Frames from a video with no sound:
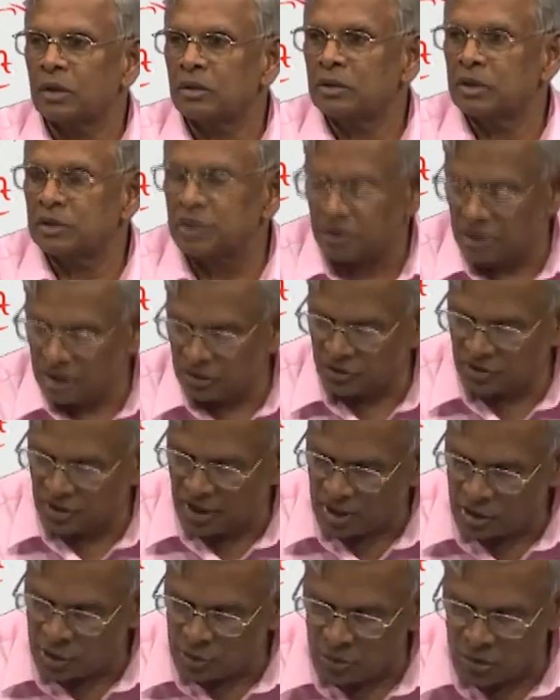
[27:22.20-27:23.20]
this is H
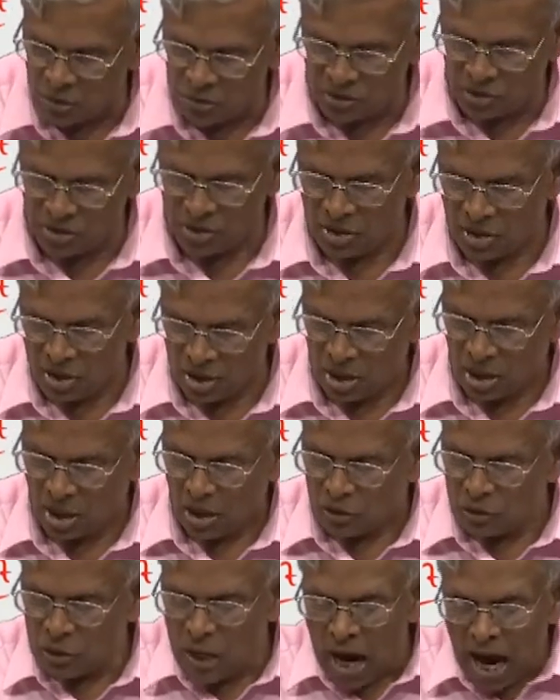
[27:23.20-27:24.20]
transpose.
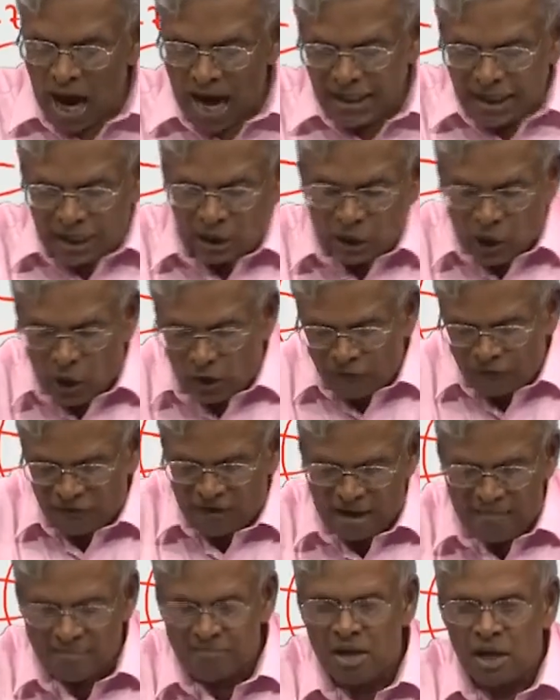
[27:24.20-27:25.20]
So I can go
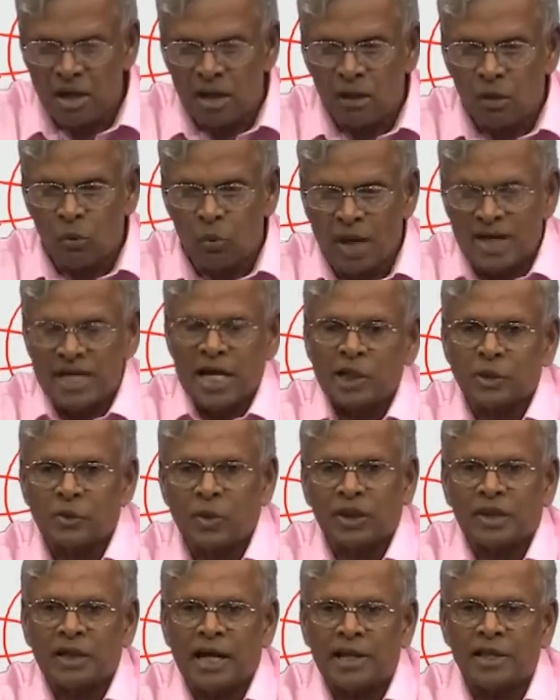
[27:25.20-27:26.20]
from one
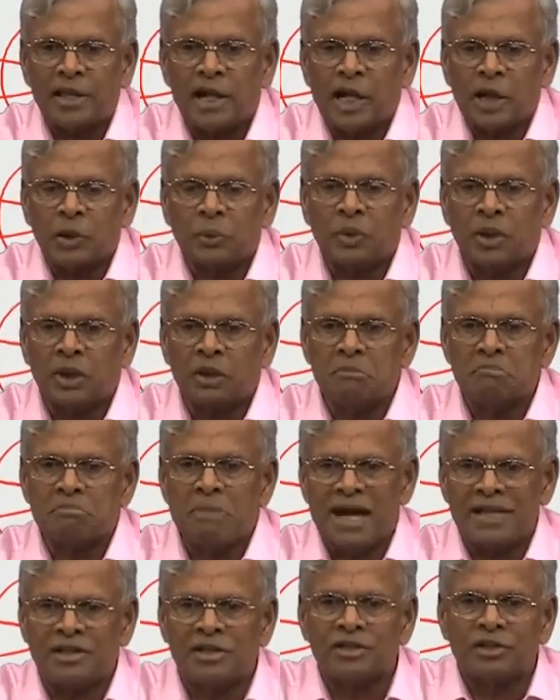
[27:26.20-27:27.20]
network to another network
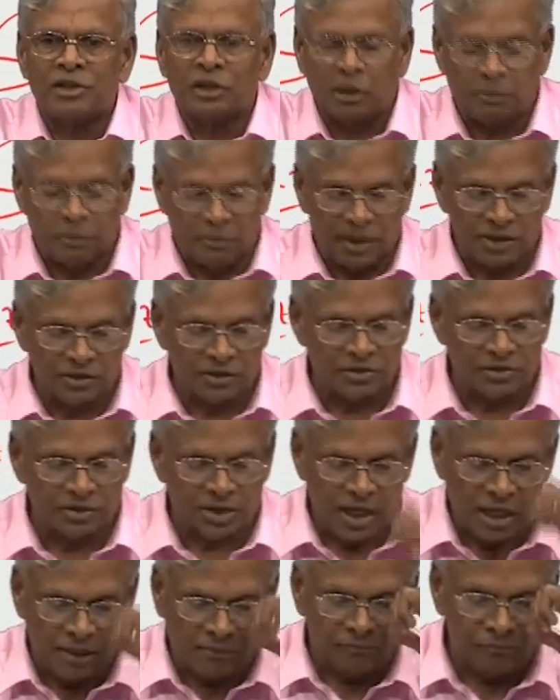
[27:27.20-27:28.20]
by this interpolation
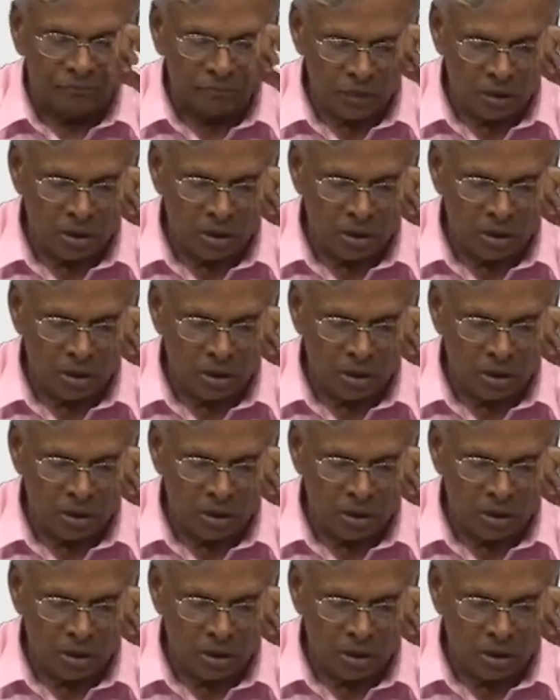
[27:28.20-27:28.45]
scheme.